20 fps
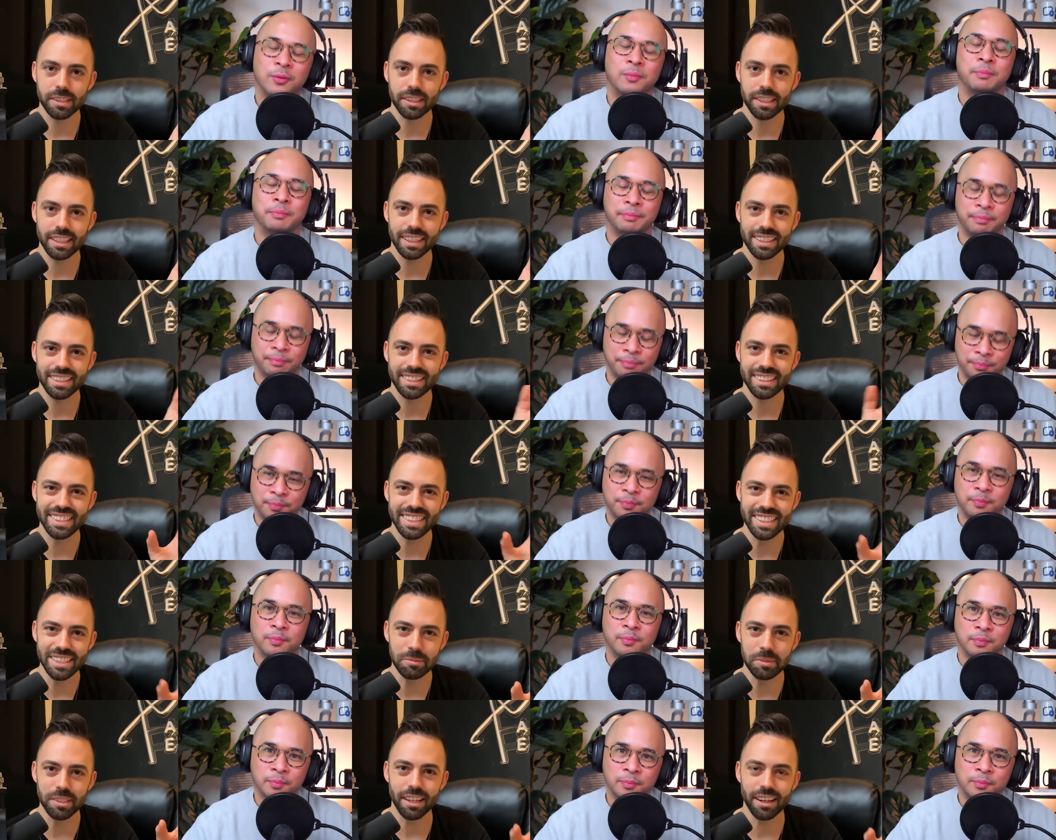Speaker 1: and like
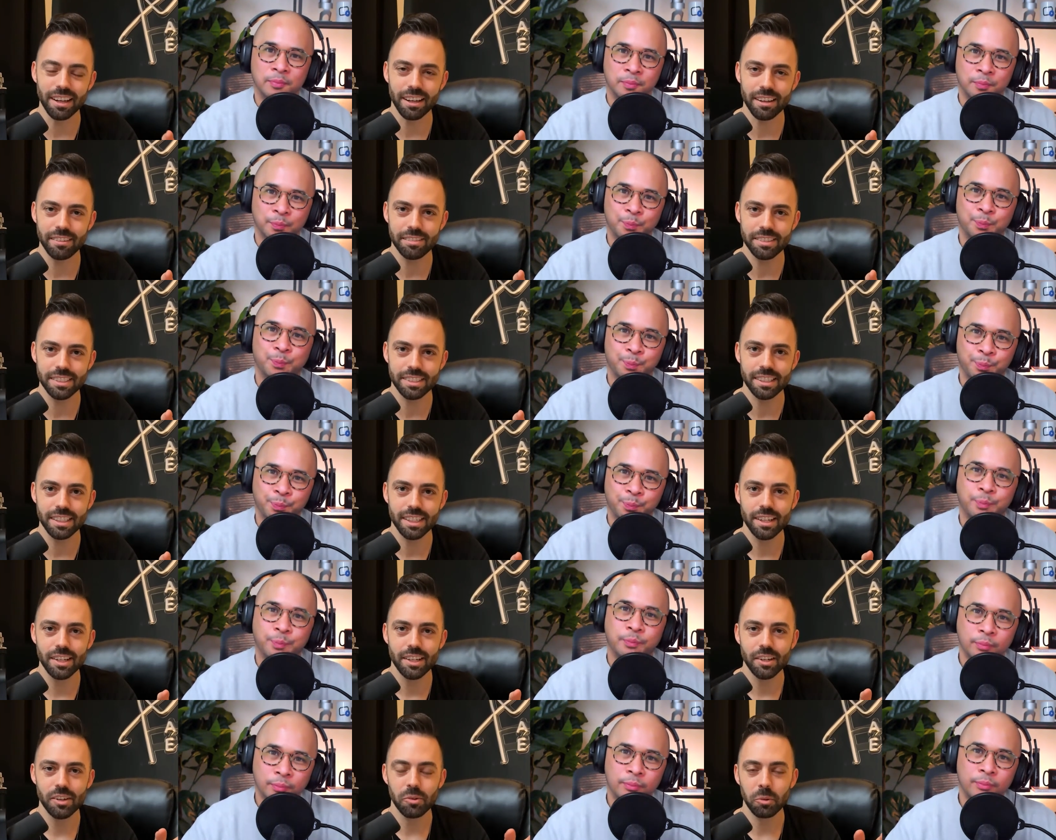deep dives.
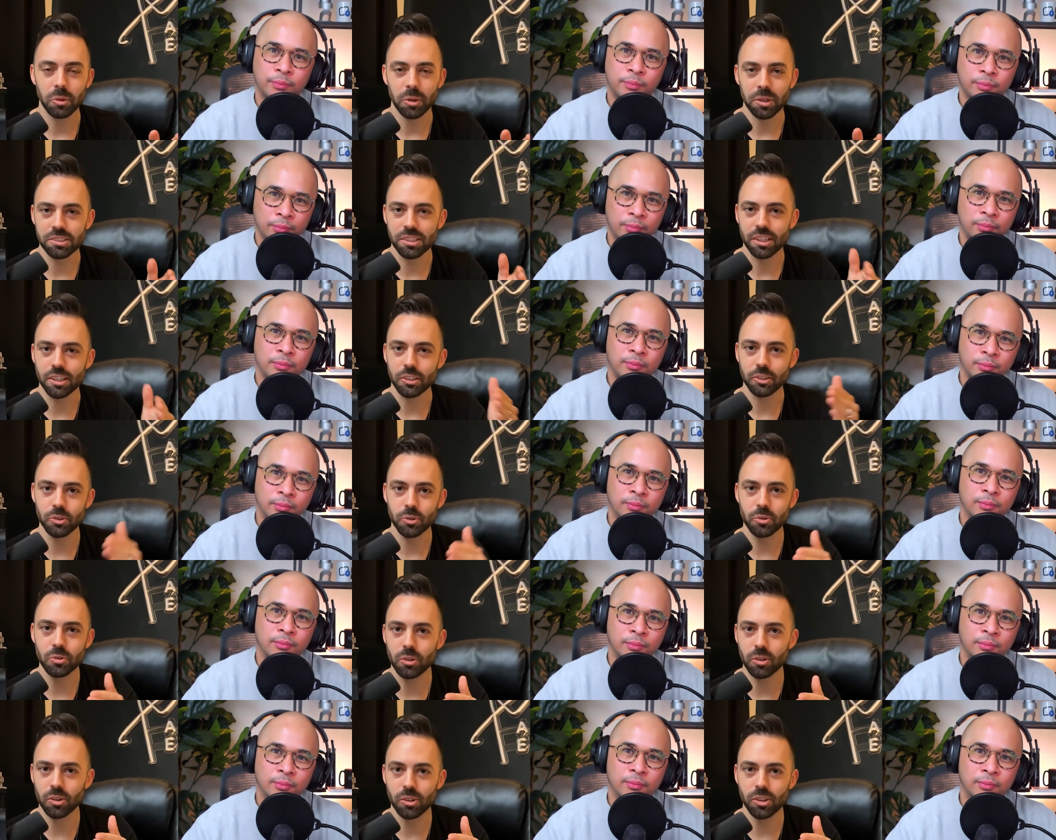Whereas on
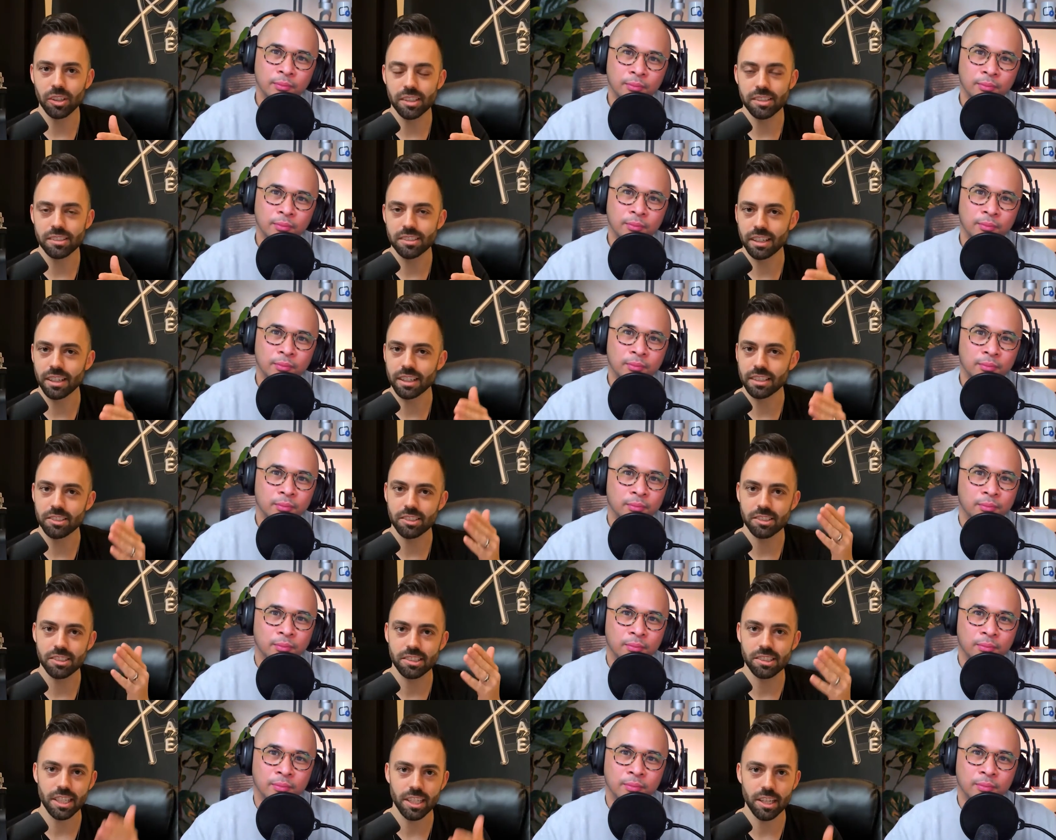Google, it's like
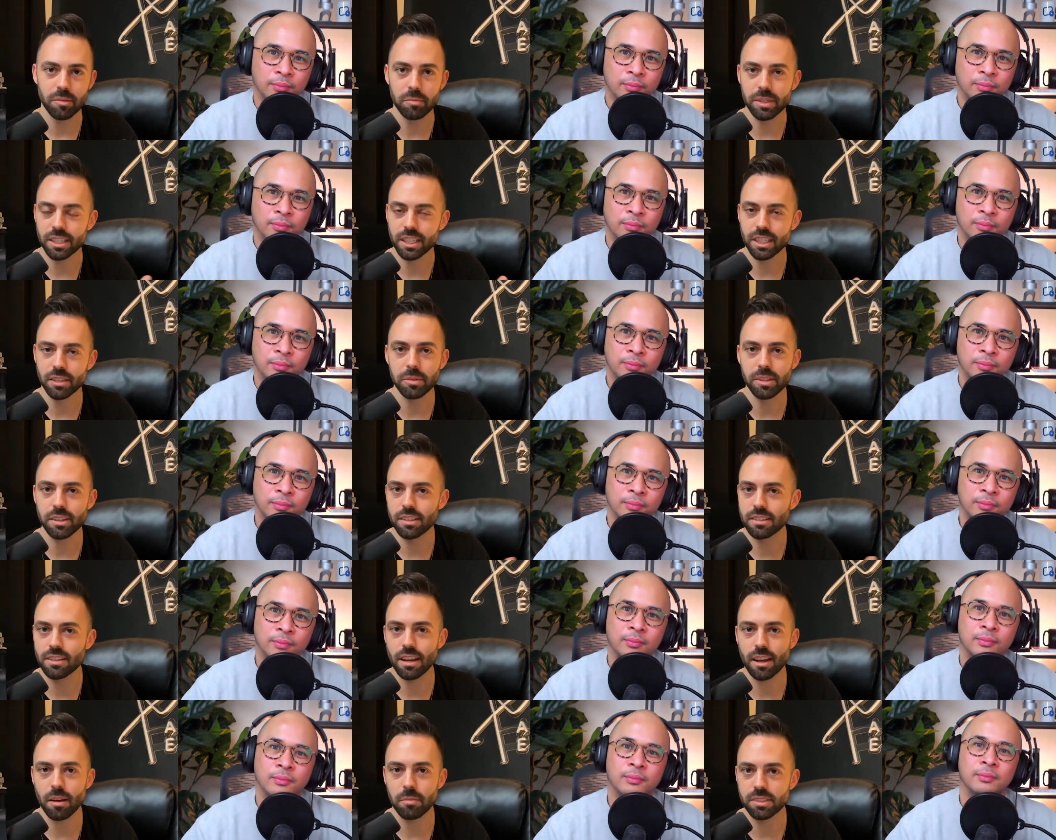just skim and give me the
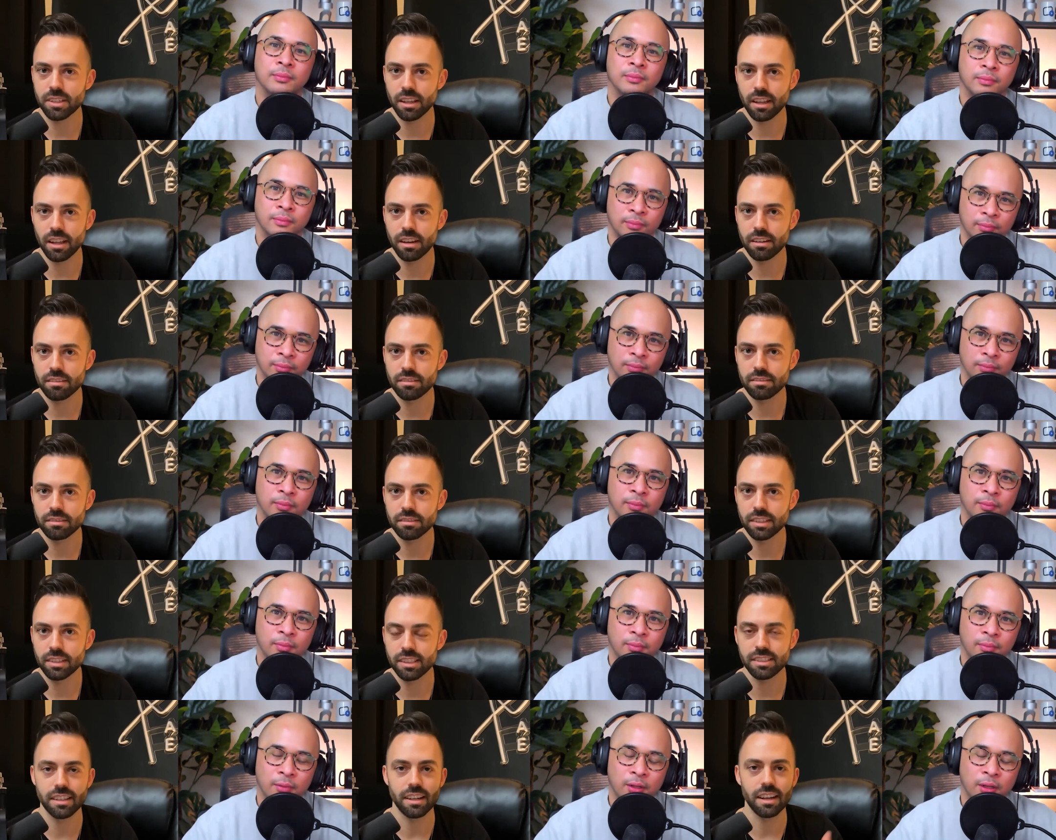top ten,
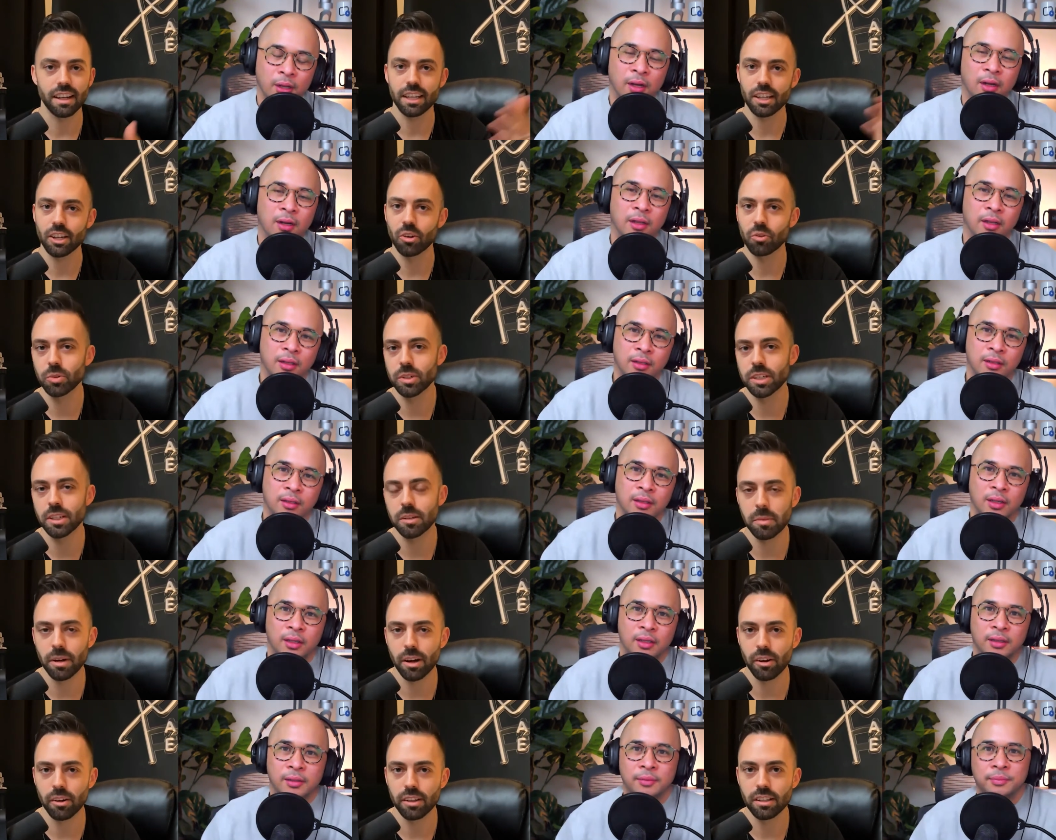because then I can go read yeah.
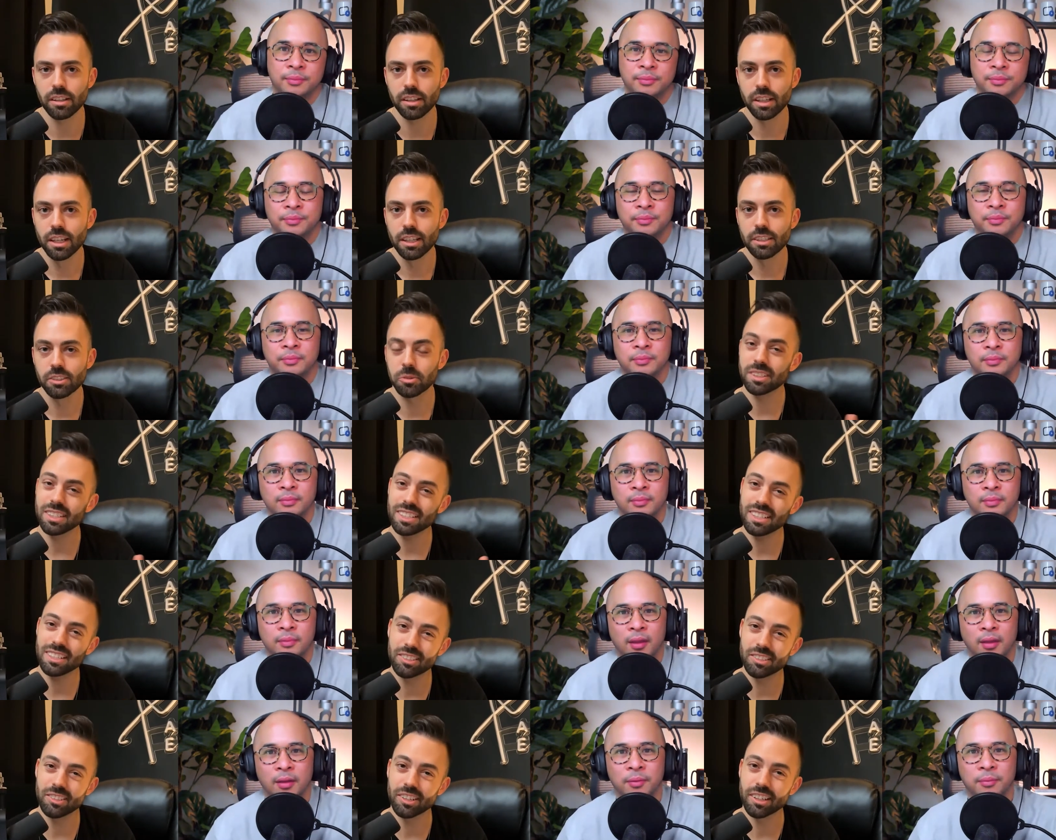about it. So it's
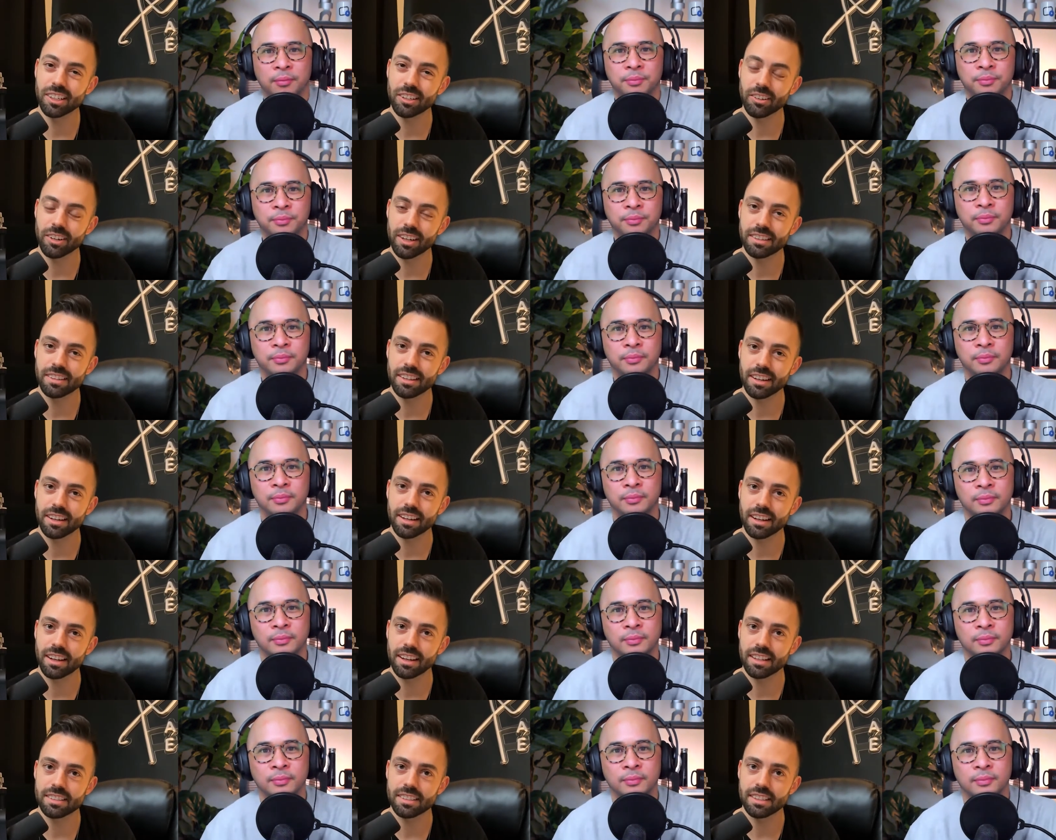easier to create that
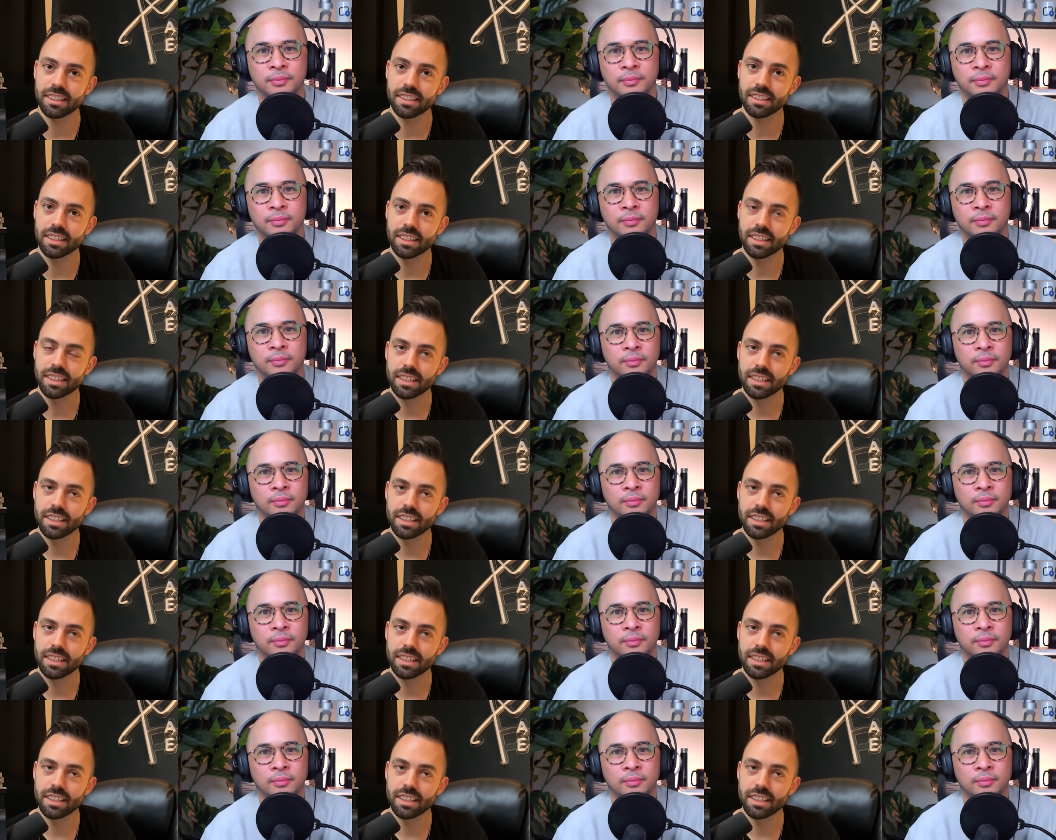content,